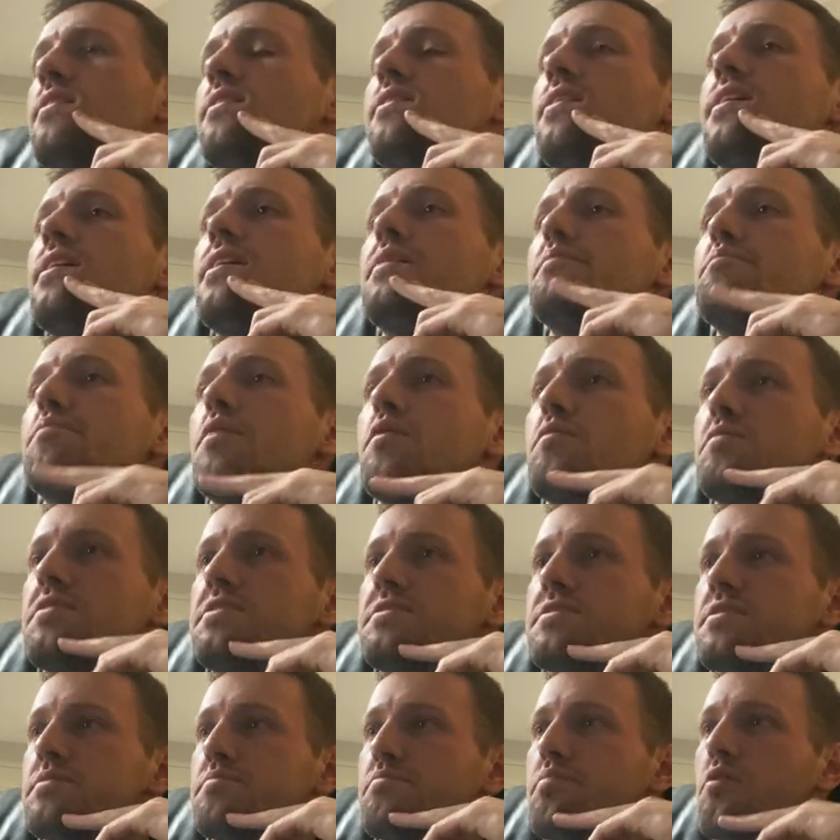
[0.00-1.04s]
But we
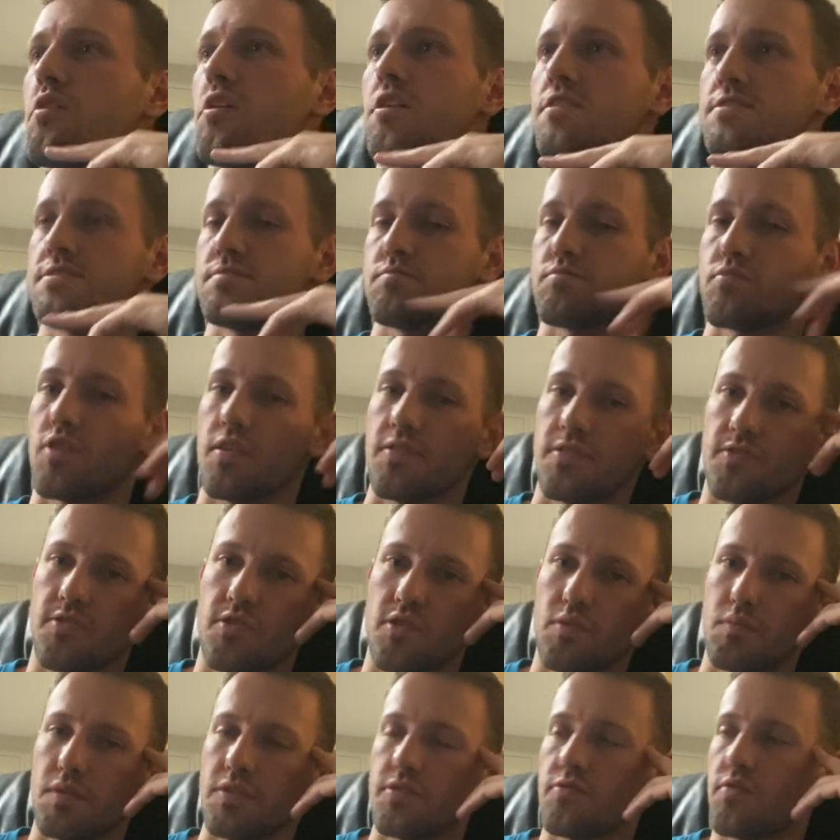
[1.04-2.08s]
did pause and brought the
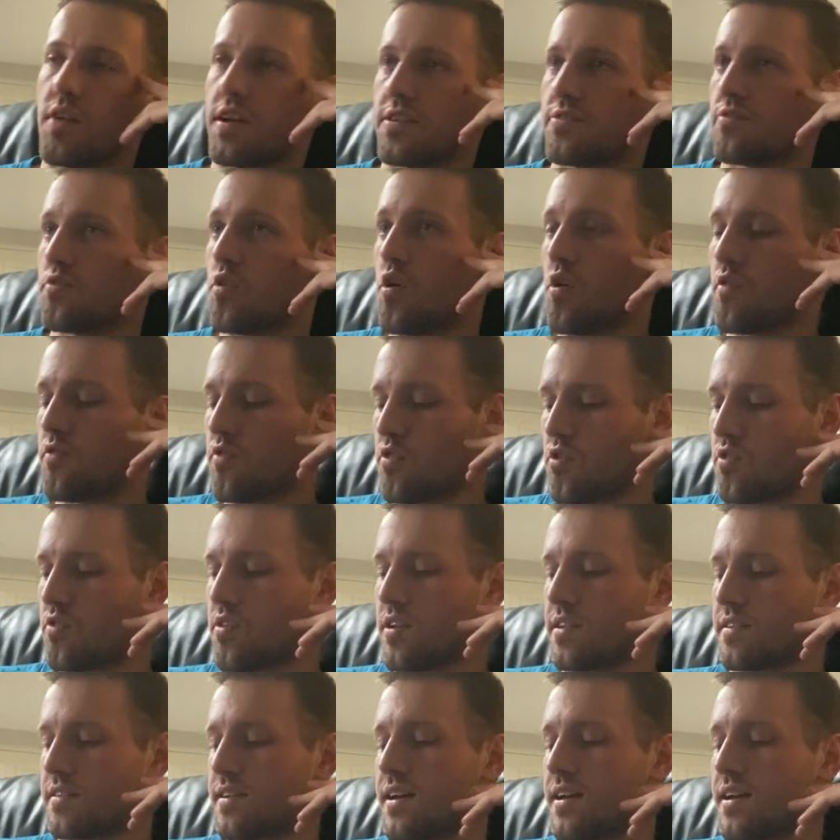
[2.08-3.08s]
tournament director over and